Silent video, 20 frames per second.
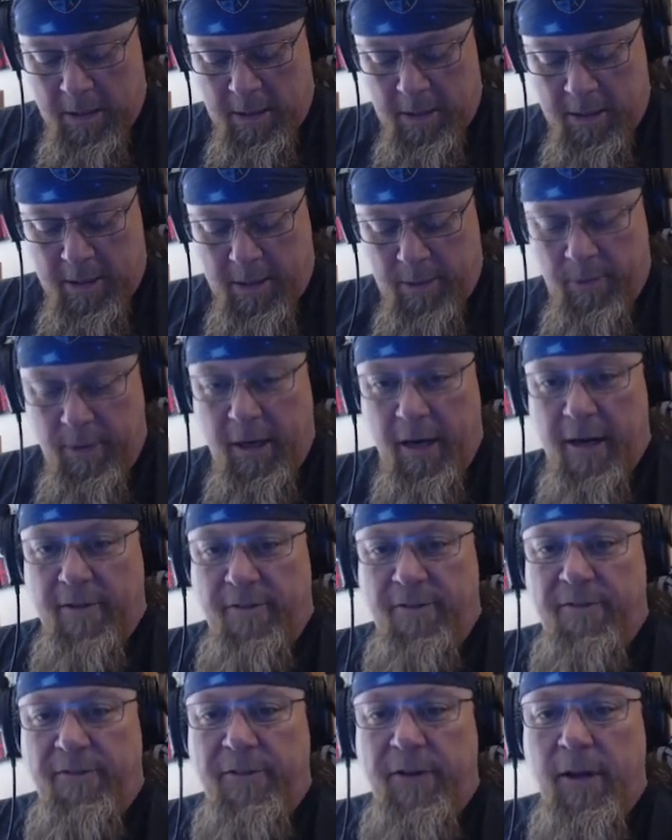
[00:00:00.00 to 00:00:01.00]
Then we got a
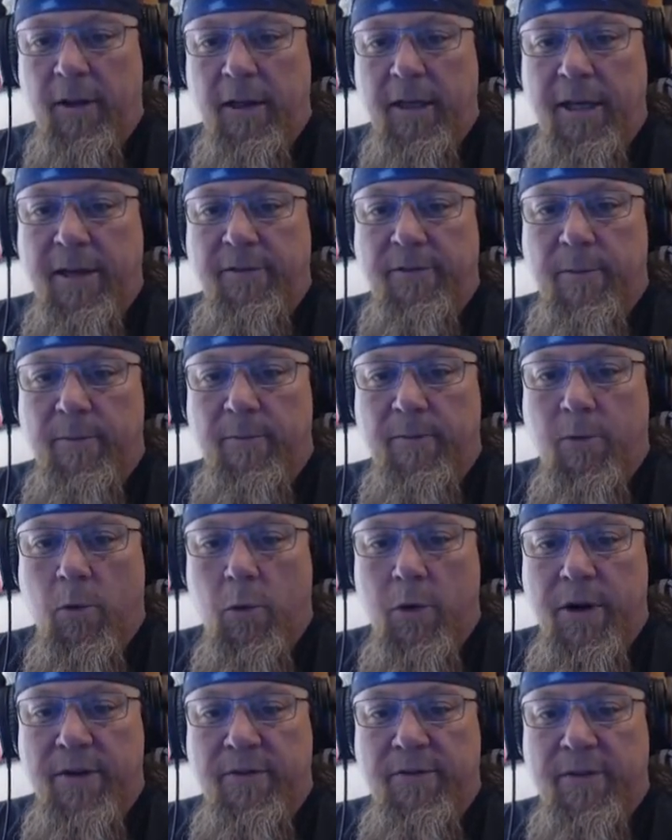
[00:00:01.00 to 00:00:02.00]
Philly from
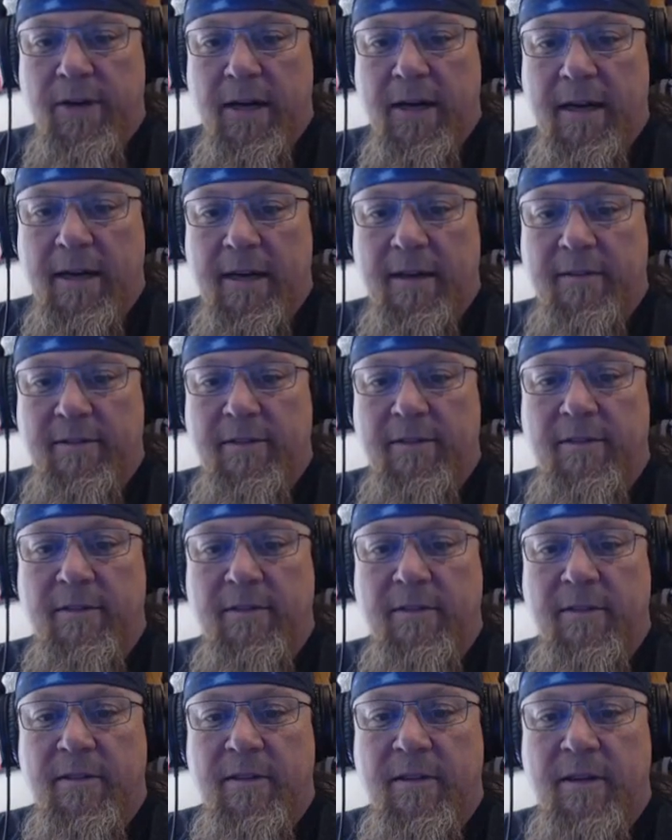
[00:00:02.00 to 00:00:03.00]
45
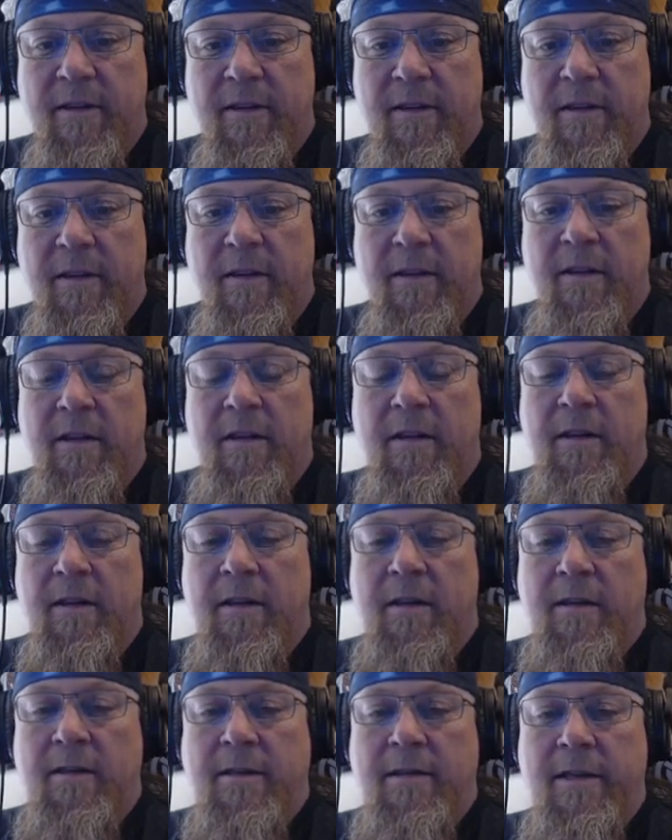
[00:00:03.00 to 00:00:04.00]

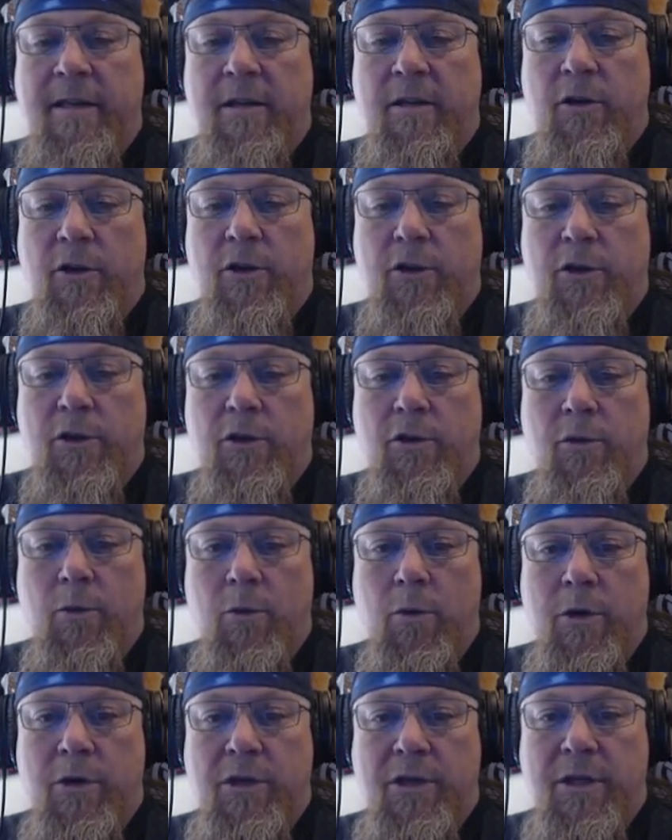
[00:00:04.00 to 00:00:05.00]
that looks
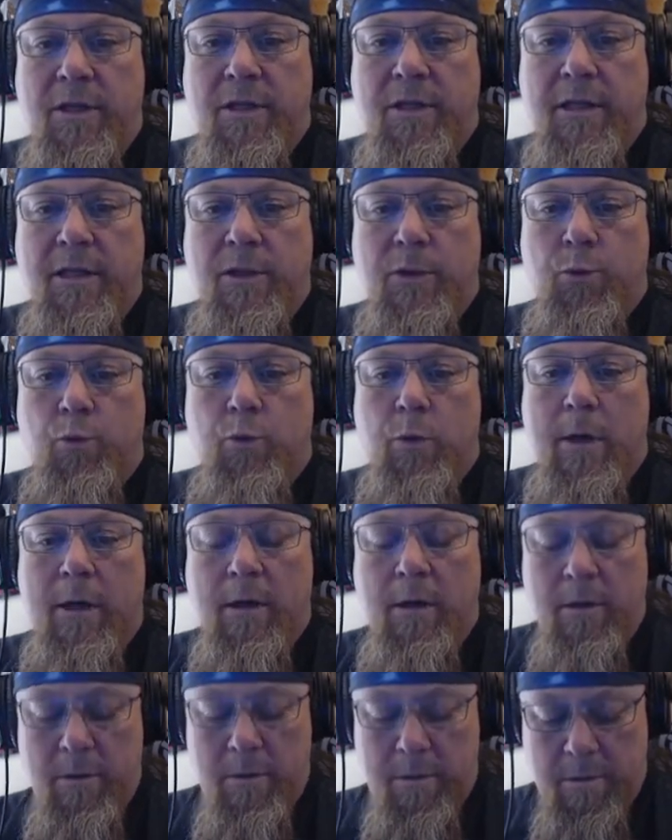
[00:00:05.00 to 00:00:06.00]
gorgeous as
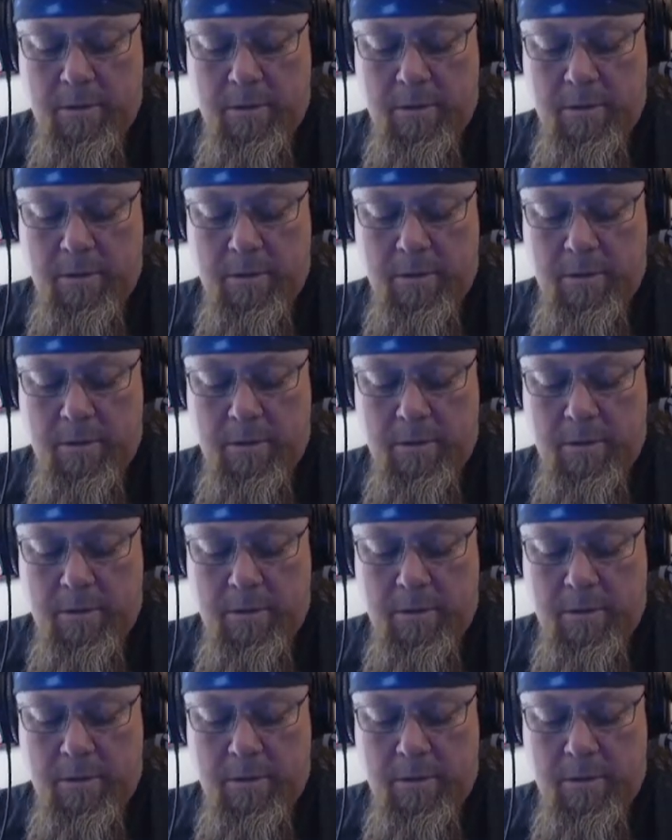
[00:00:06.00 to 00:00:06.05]
well.